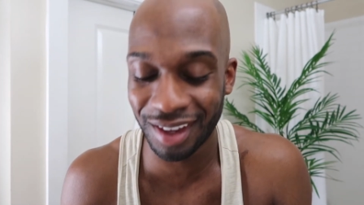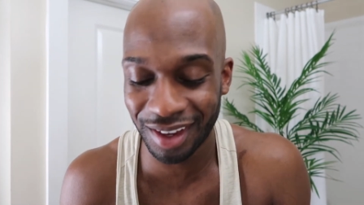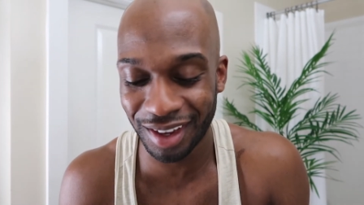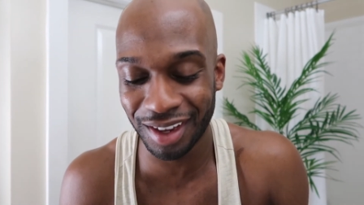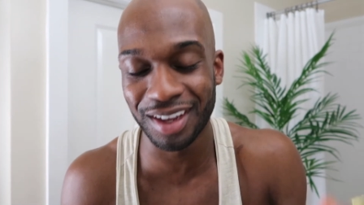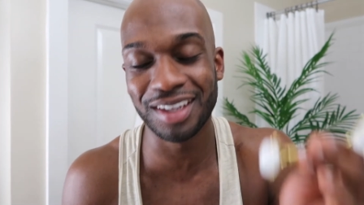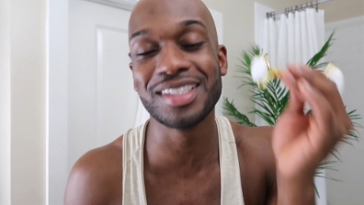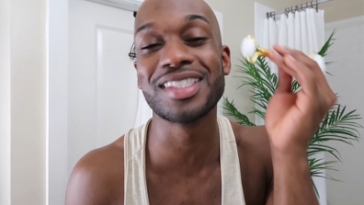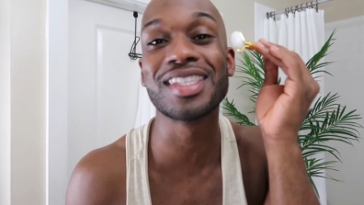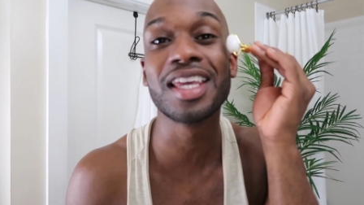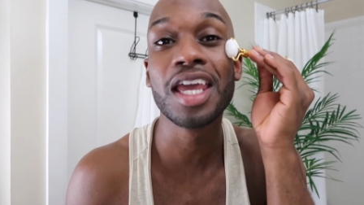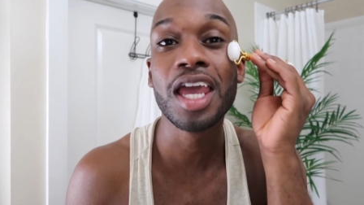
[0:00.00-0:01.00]

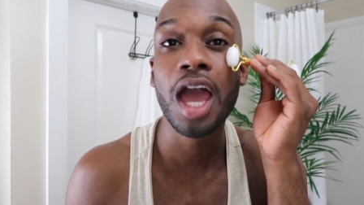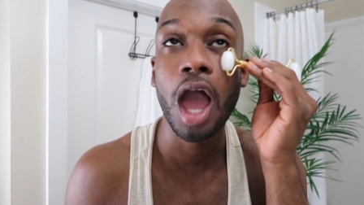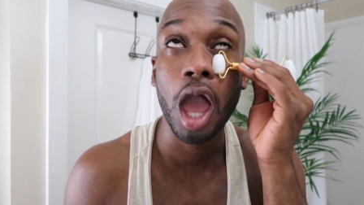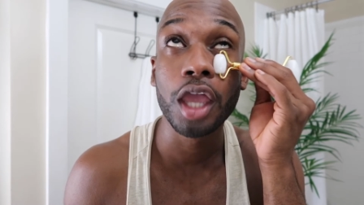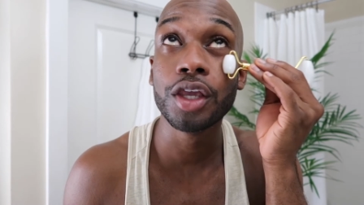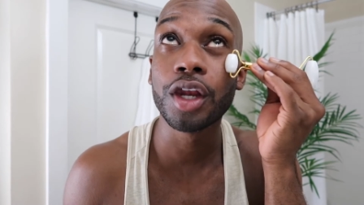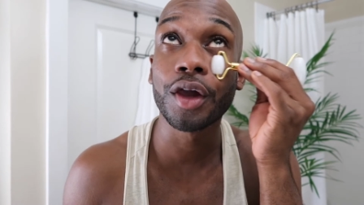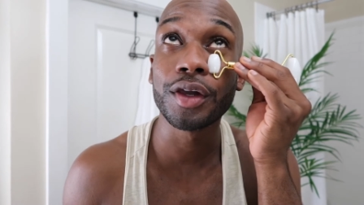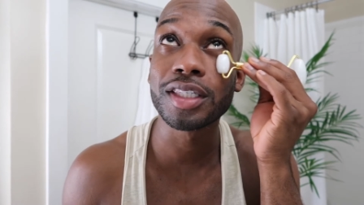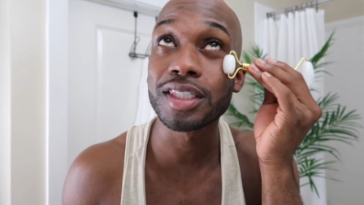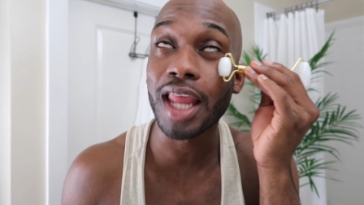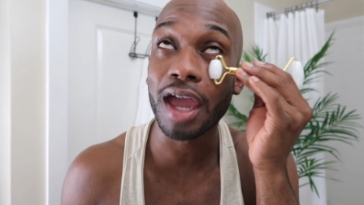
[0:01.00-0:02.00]
And you know,
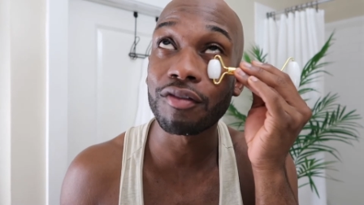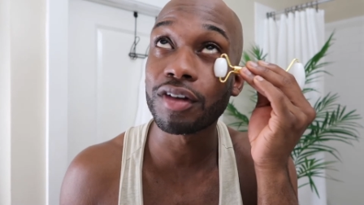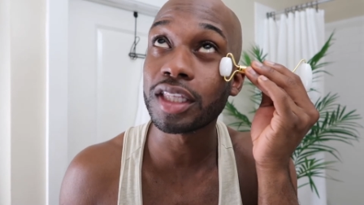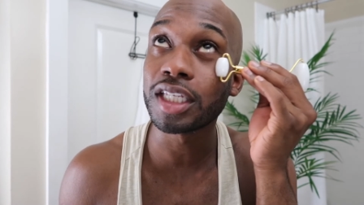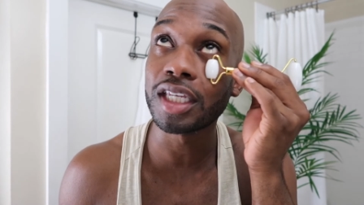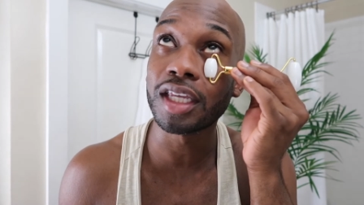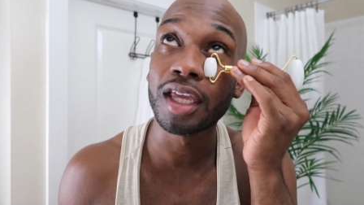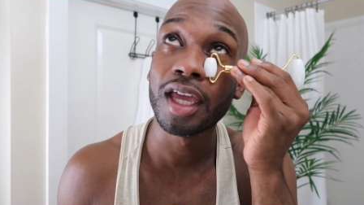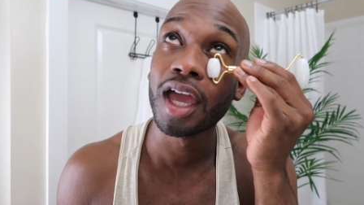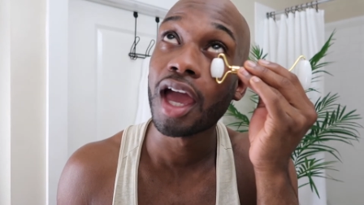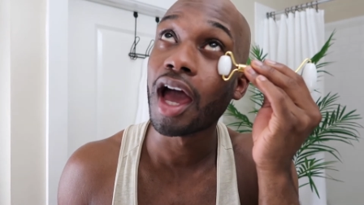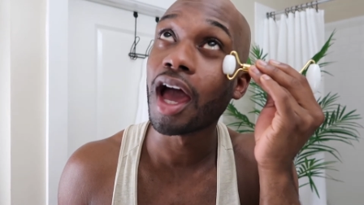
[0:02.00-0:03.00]
it's not really
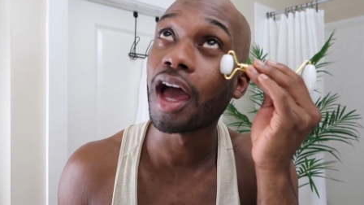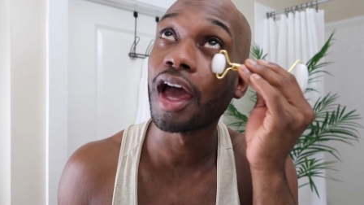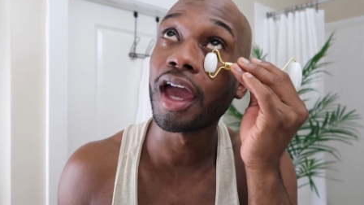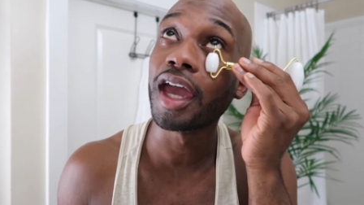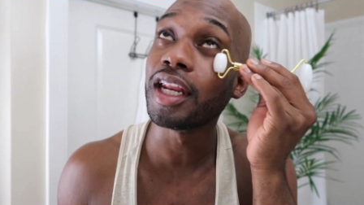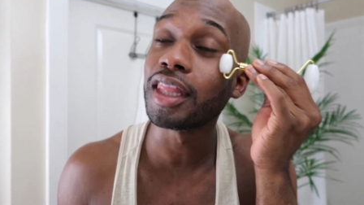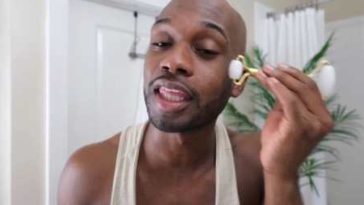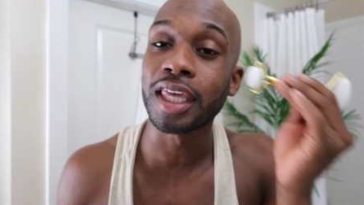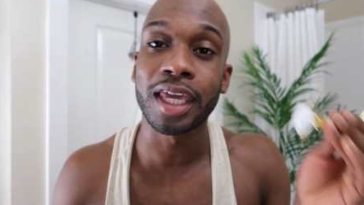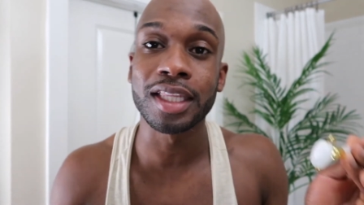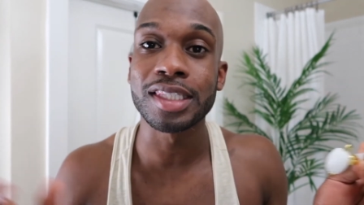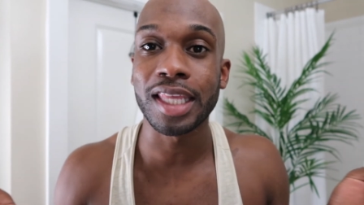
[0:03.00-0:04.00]
anything
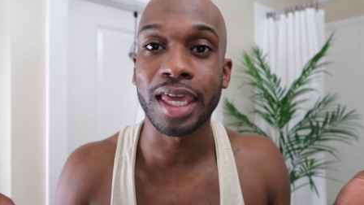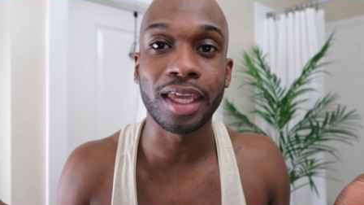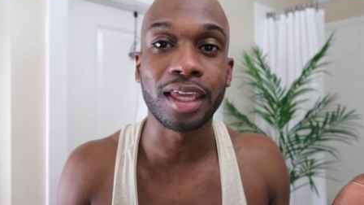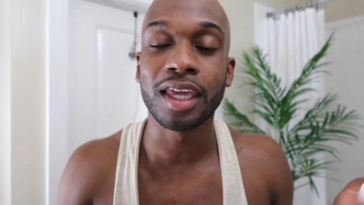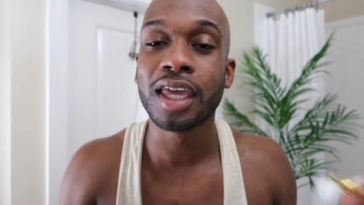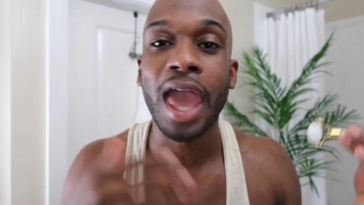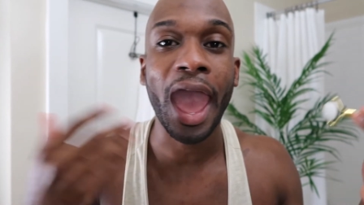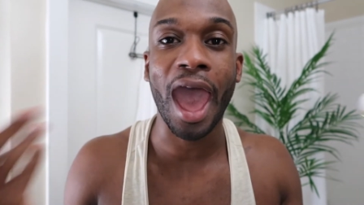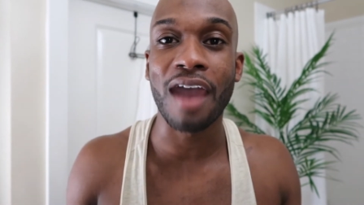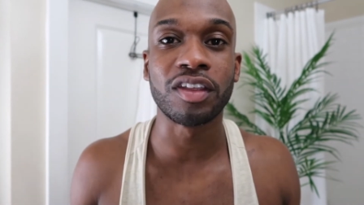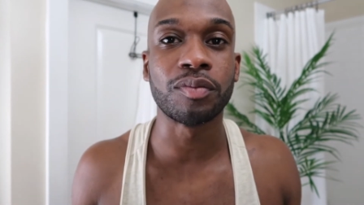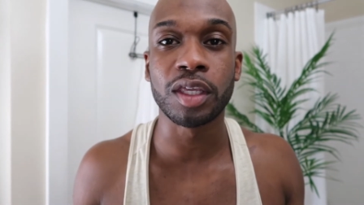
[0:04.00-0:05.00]
against like
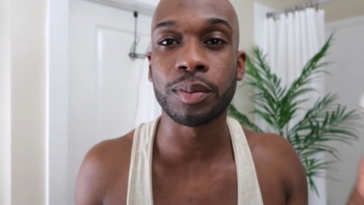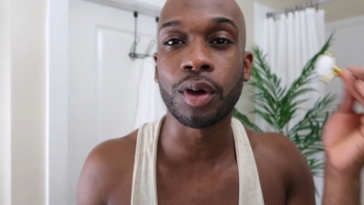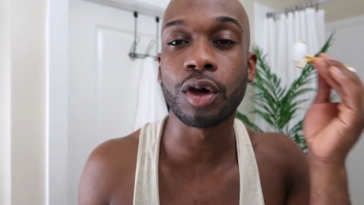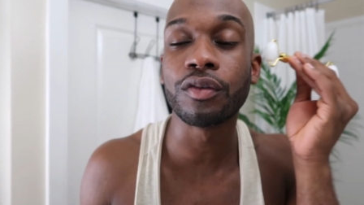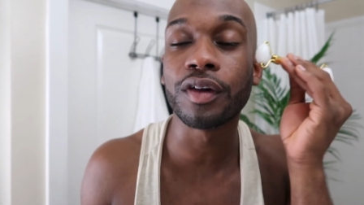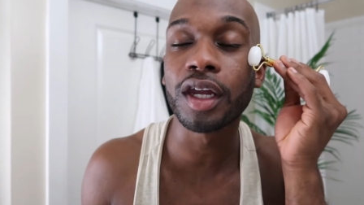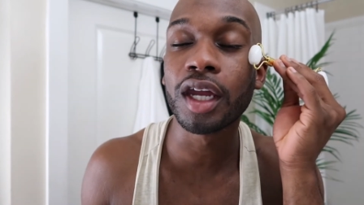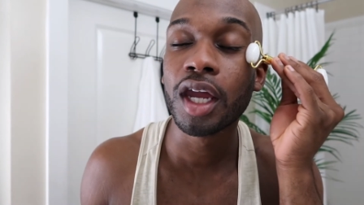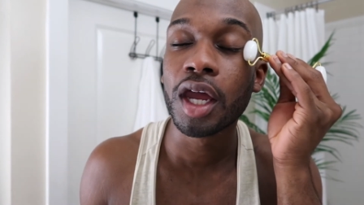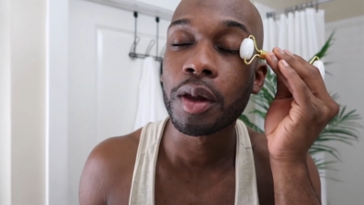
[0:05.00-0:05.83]
having people over,